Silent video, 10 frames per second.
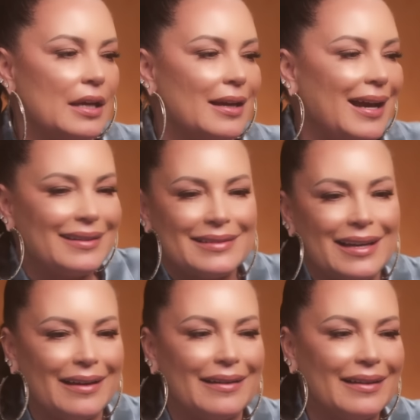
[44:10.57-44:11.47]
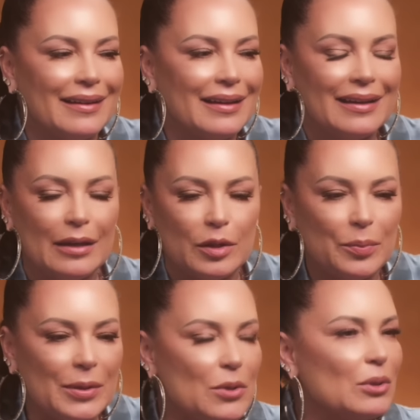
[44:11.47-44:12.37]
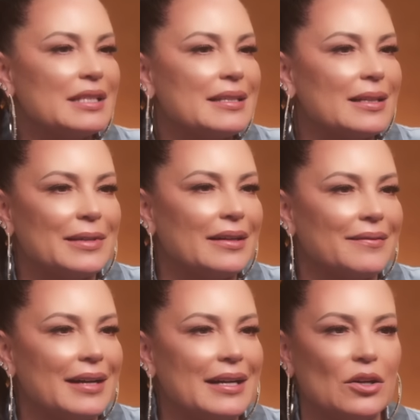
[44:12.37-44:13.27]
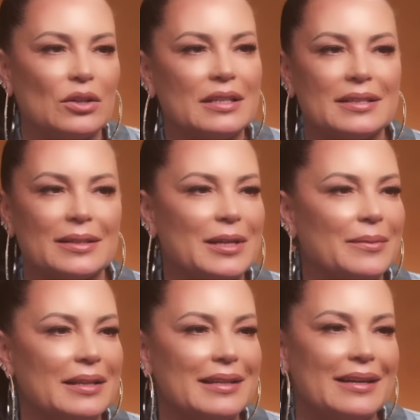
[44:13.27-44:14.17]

How does that the people who listen to me on the radio listen to me,